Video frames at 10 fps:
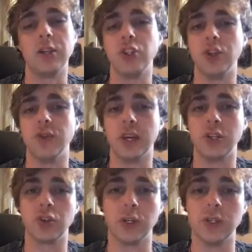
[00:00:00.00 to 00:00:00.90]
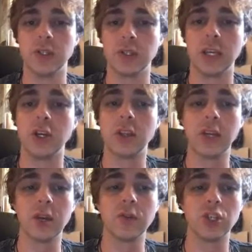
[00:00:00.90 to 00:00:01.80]
shift entries is that you can
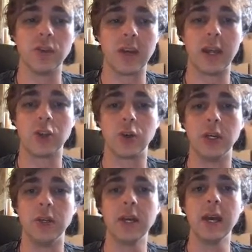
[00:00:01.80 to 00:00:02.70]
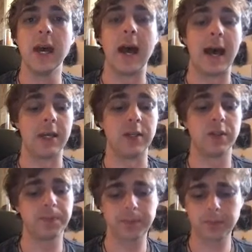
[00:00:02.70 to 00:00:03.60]
think of shift entries
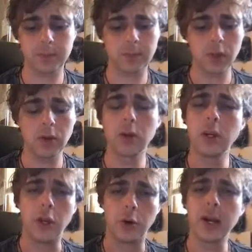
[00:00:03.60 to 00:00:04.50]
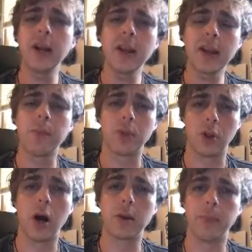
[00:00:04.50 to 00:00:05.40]
as, you know, kind of like a
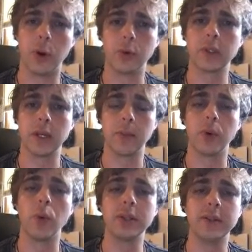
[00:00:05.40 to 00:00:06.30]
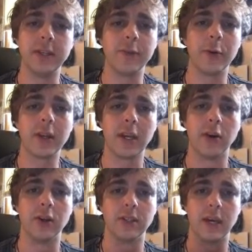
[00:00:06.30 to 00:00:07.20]
blog posting. But what's different
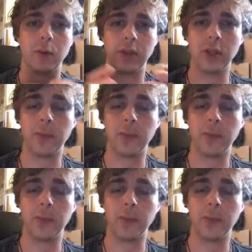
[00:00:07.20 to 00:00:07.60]
here is that within the